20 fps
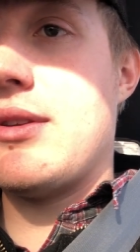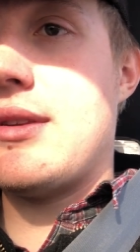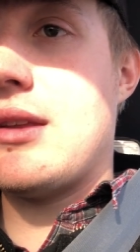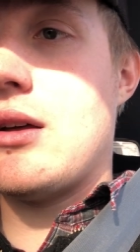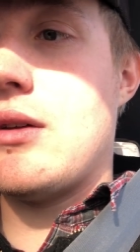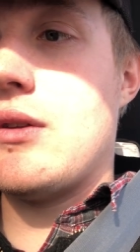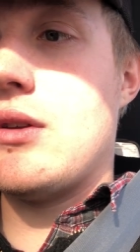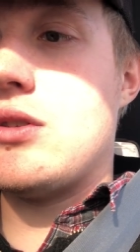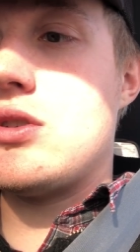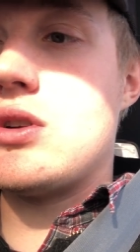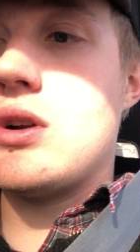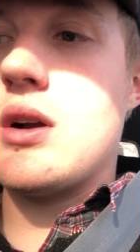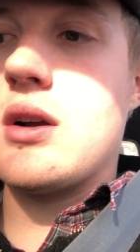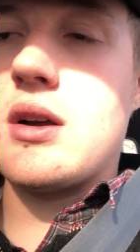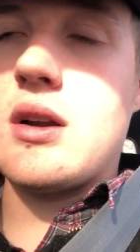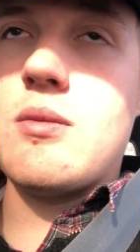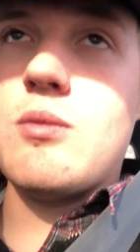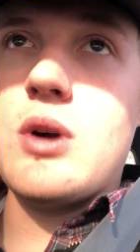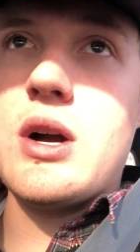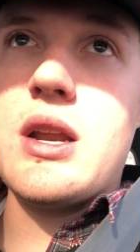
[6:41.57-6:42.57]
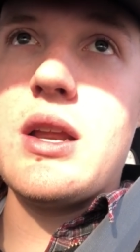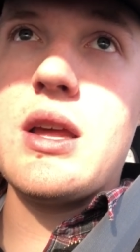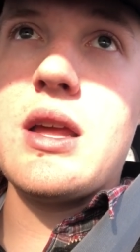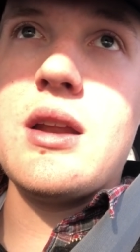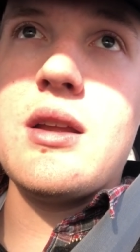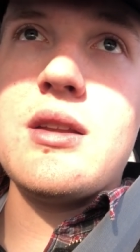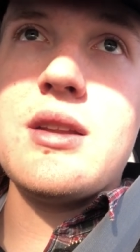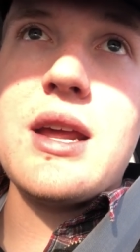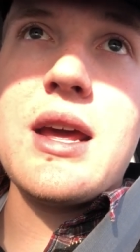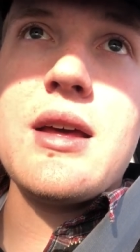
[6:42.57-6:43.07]
be selling this truck and I'm wanting to
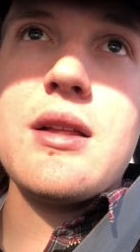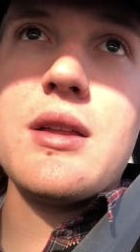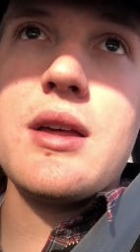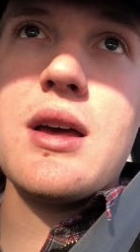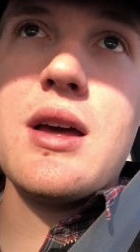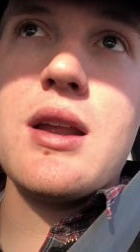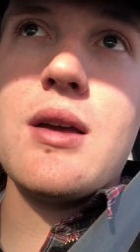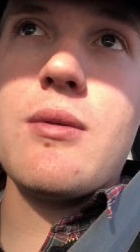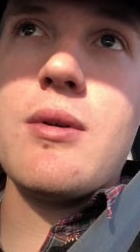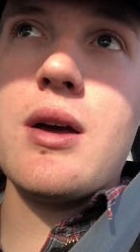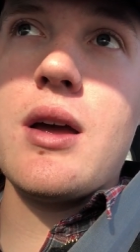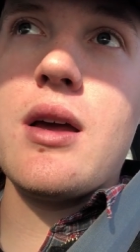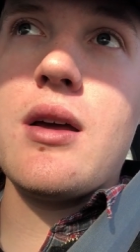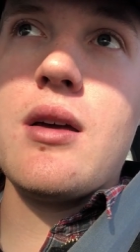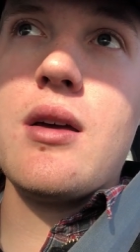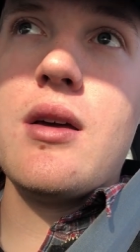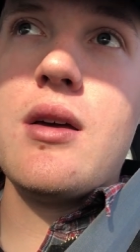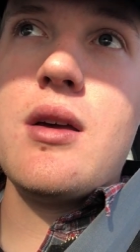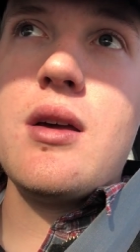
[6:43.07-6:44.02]
get it daily anyway.